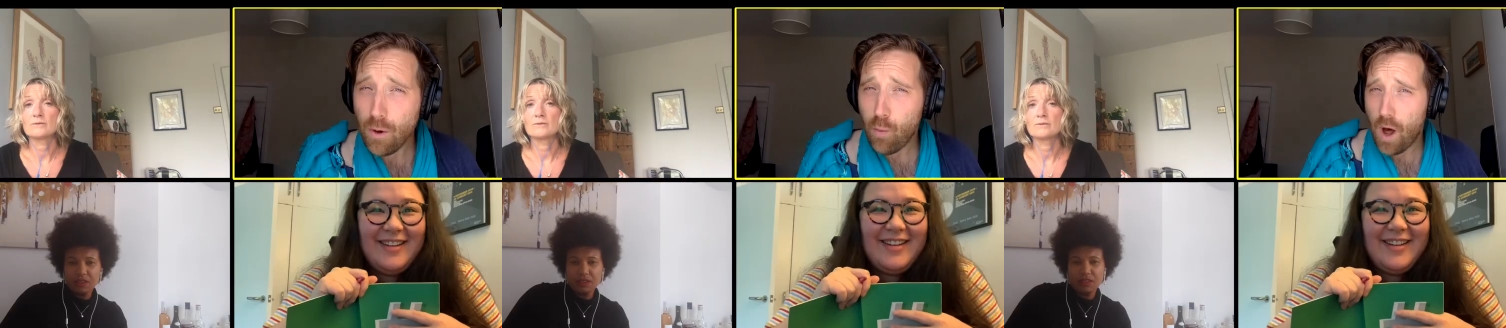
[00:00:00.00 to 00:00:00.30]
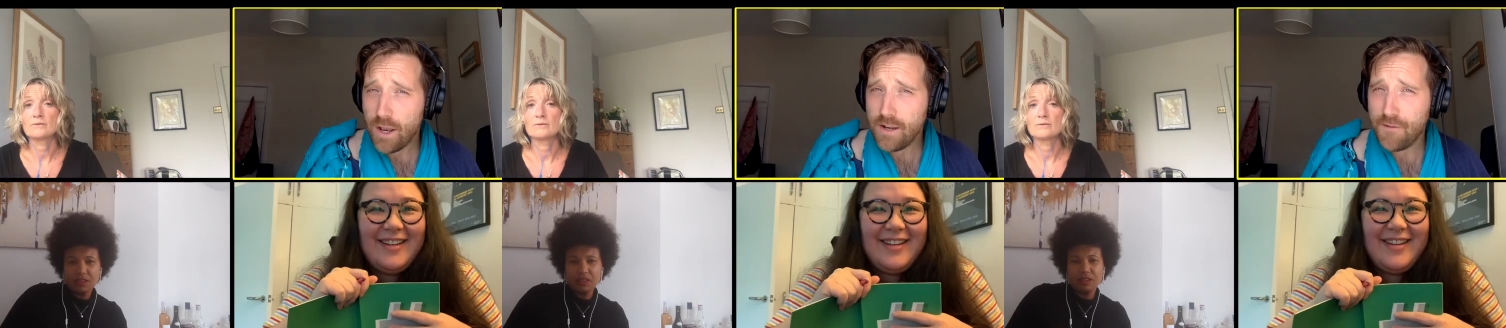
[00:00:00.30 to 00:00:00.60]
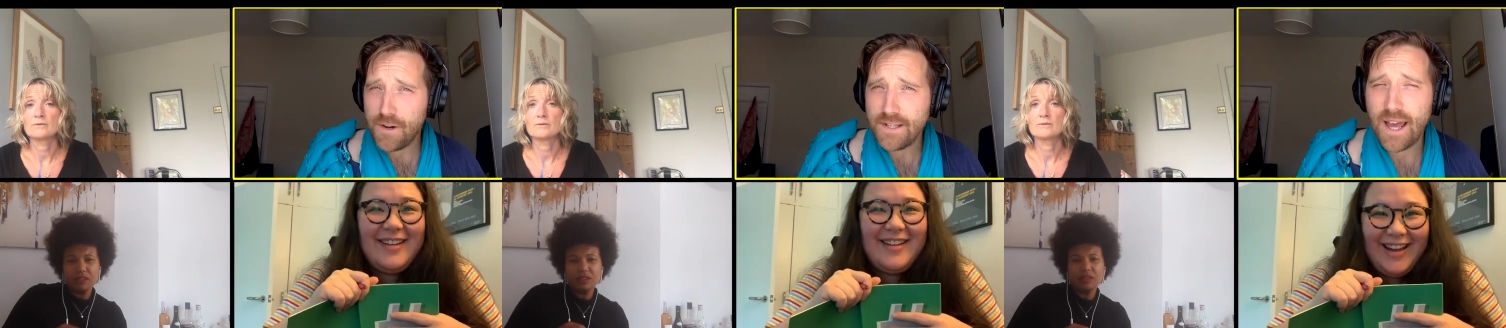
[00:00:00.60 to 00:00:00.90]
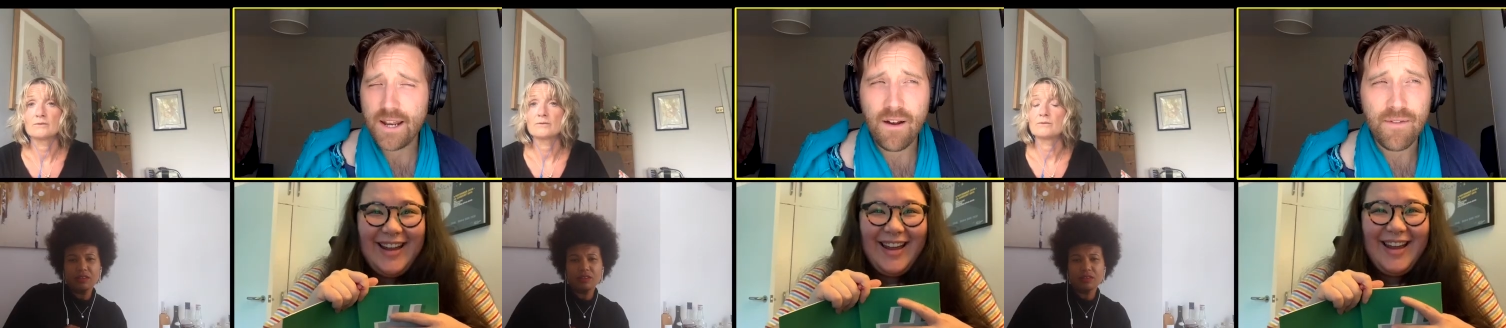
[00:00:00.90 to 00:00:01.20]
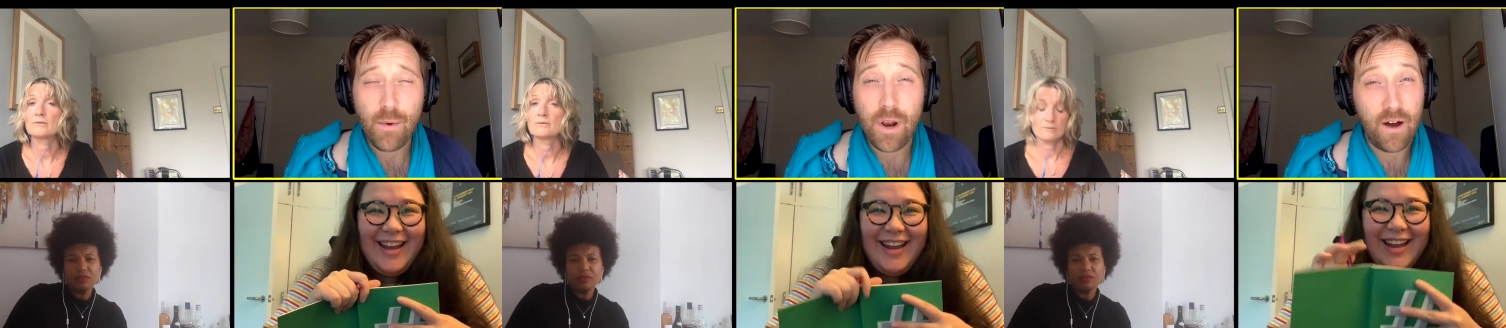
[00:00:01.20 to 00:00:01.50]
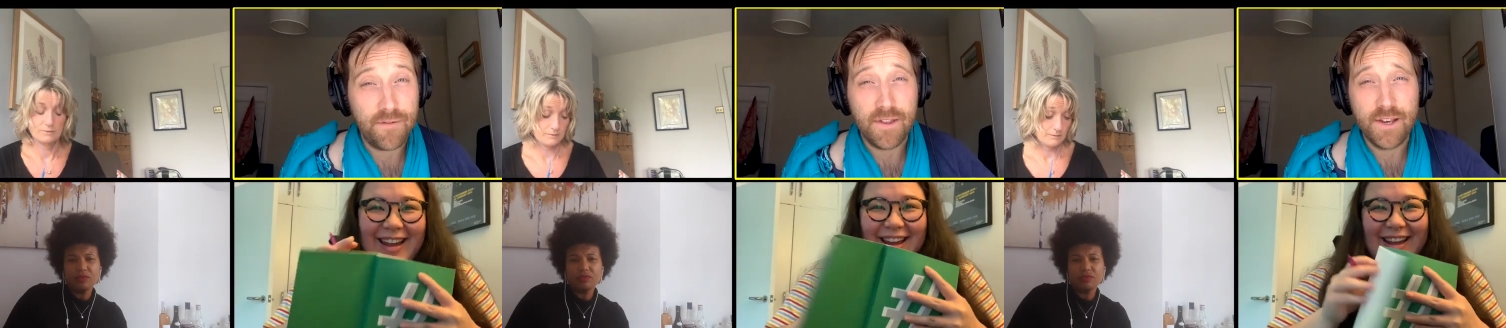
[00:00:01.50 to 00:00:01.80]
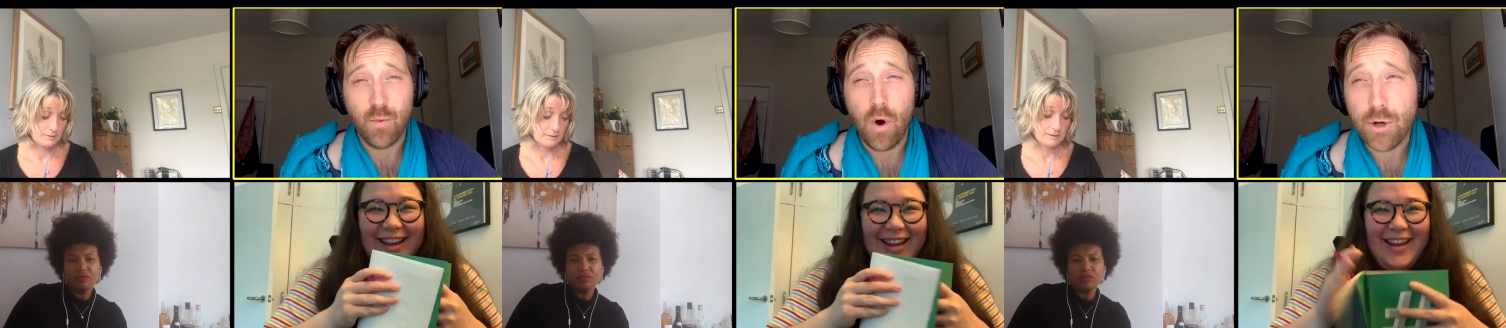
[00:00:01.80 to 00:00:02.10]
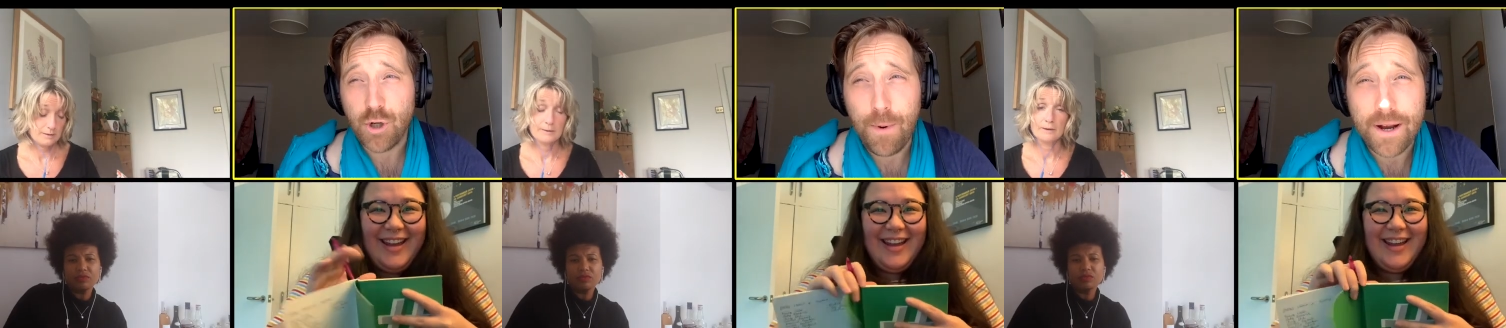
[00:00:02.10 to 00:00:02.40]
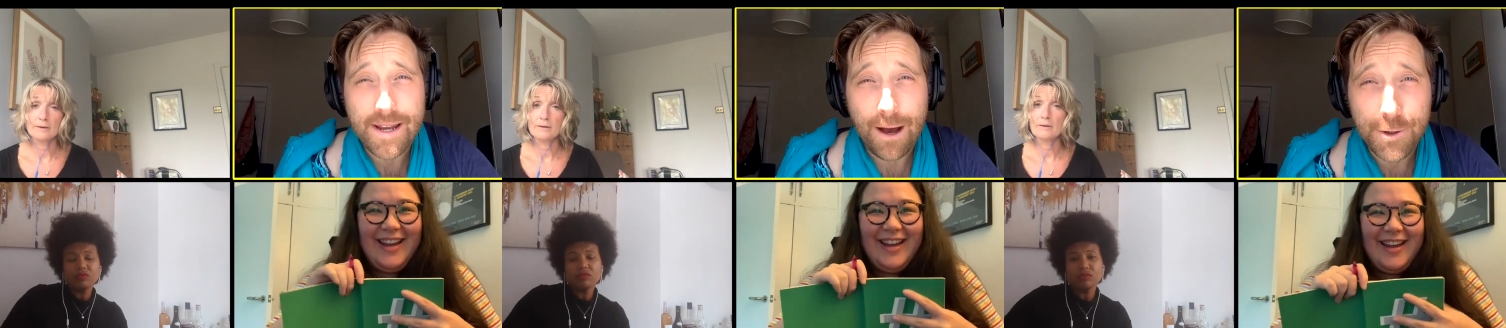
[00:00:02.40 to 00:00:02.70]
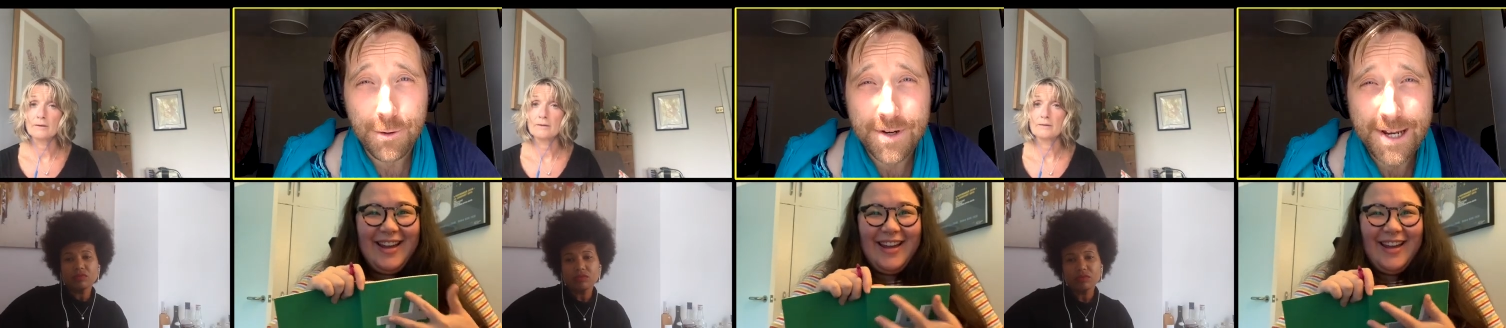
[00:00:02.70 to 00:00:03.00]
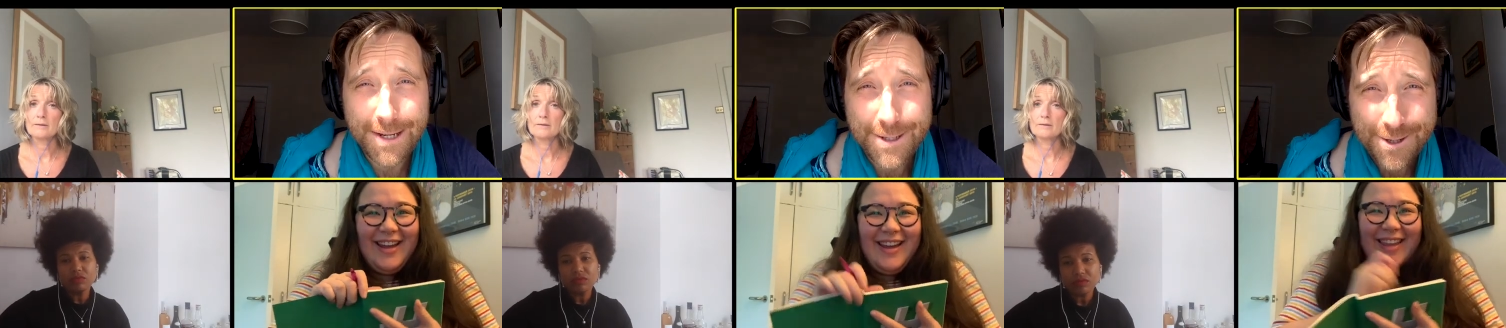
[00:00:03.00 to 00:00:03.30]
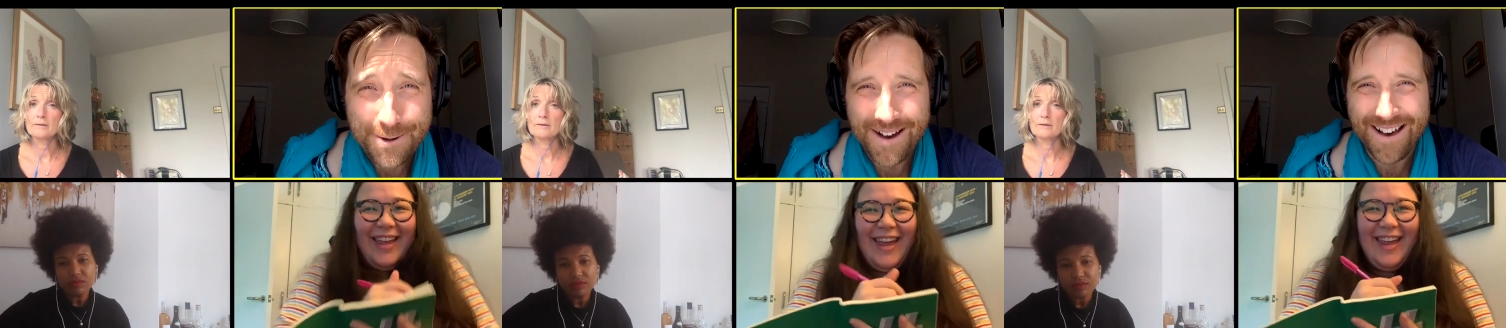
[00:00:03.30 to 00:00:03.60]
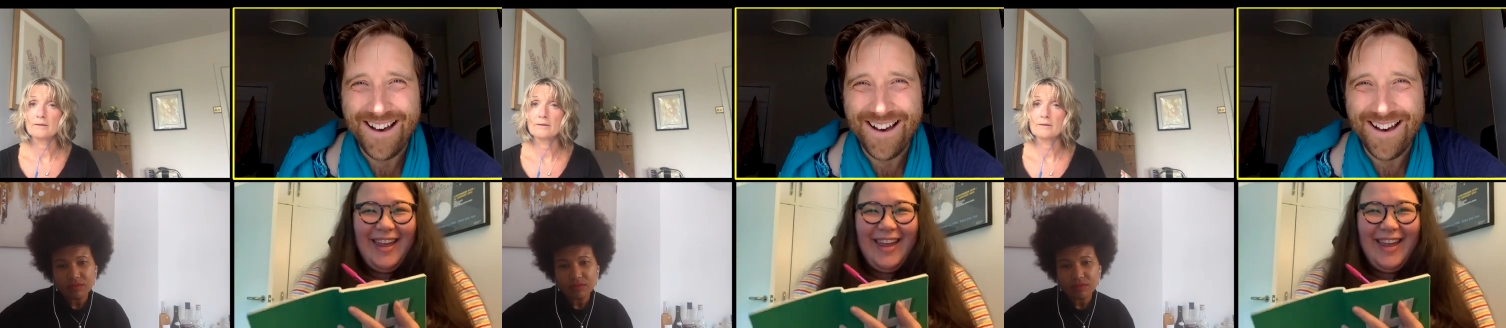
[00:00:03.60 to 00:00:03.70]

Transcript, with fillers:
Speaker 1: well, wonderful. Isn't that lovely? Well, after this workshop, I doubt you'll need to.